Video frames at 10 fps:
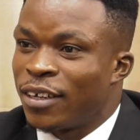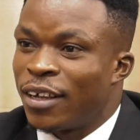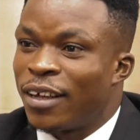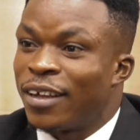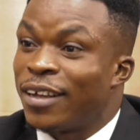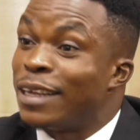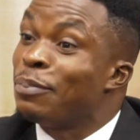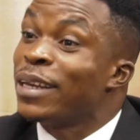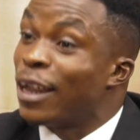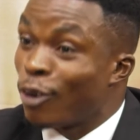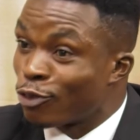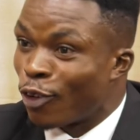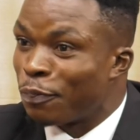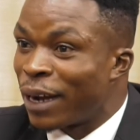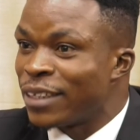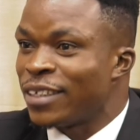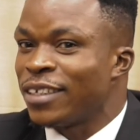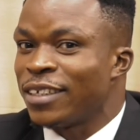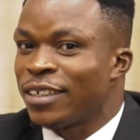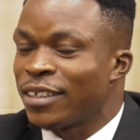He made a lot of
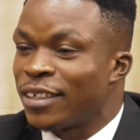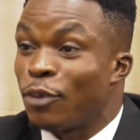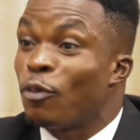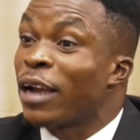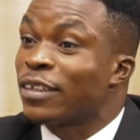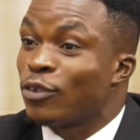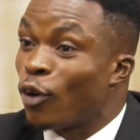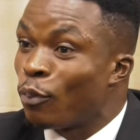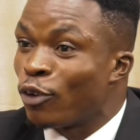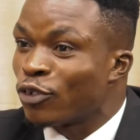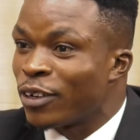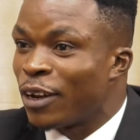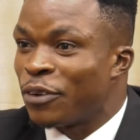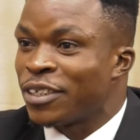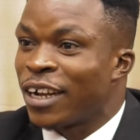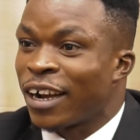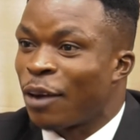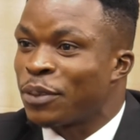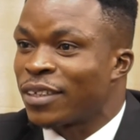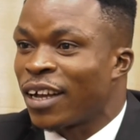money. He worked in almost all the regional
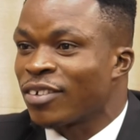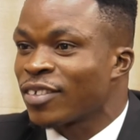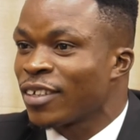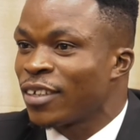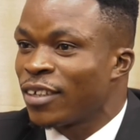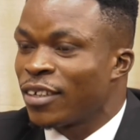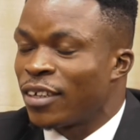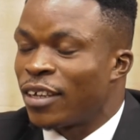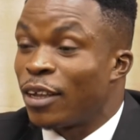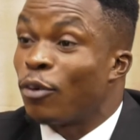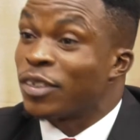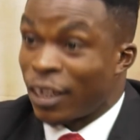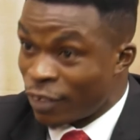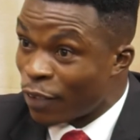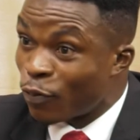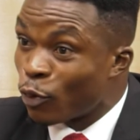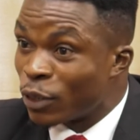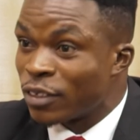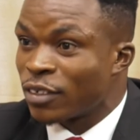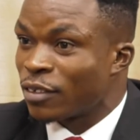capitals. He was successful
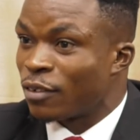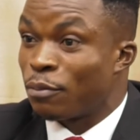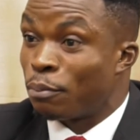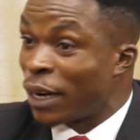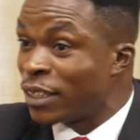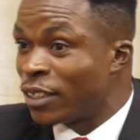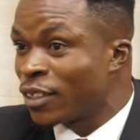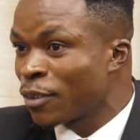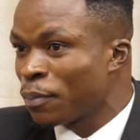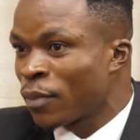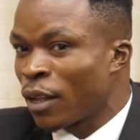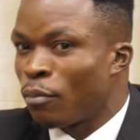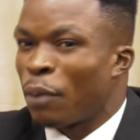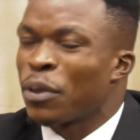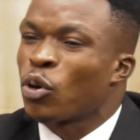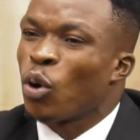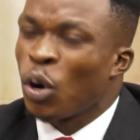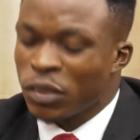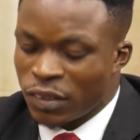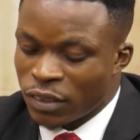with money, but
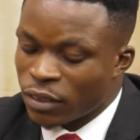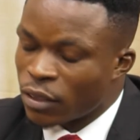because